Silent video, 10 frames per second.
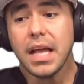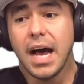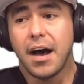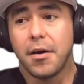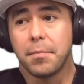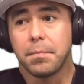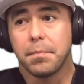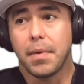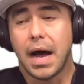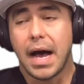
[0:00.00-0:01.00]

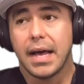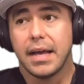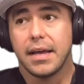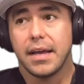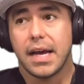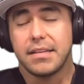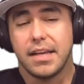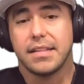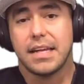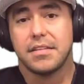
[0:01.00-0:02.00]
I
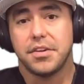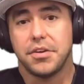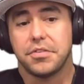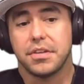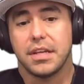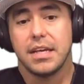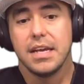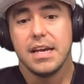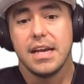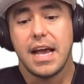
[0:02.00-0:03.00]
take that seriously.
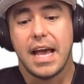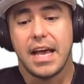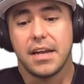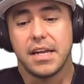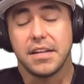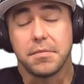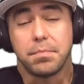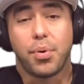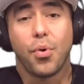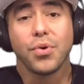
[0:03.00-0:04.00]
And it's
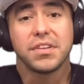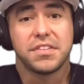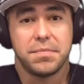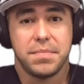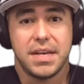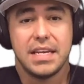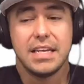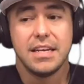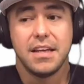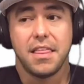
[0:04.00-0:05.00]
important to
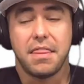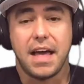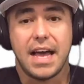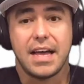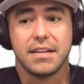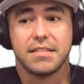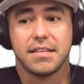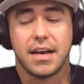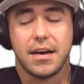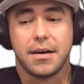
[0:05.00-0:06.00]
me
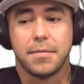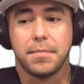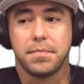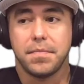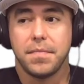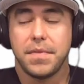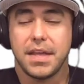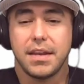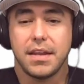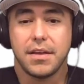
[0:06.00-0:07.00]
that
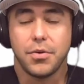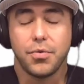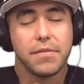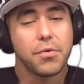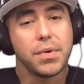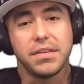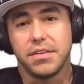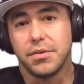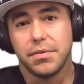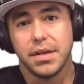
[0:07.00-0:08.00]
that whoever we
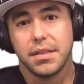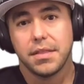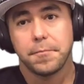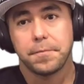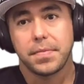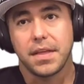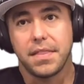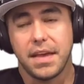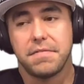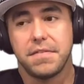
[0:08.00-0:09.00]
deal with,
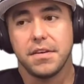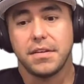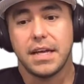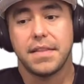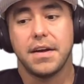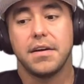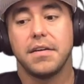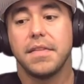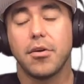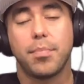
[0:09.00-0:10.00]
they feel like
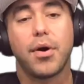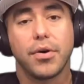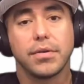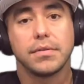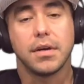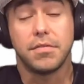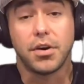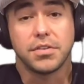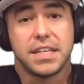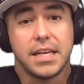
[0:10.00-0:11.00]
they're a part of
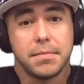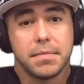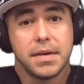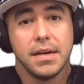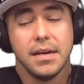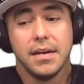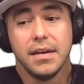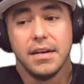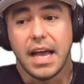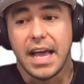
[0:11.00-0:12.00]
our team.
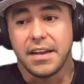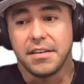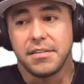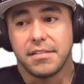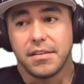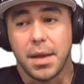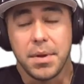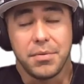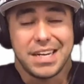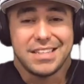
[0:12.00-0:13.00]
And I
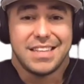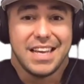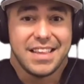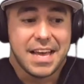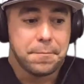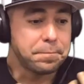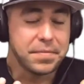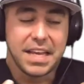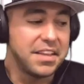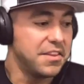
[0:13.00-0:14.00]
mean, when I say that,
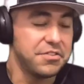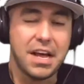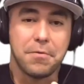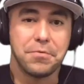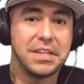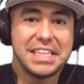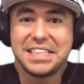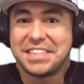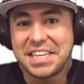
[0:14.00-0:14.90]
hey, there's not really a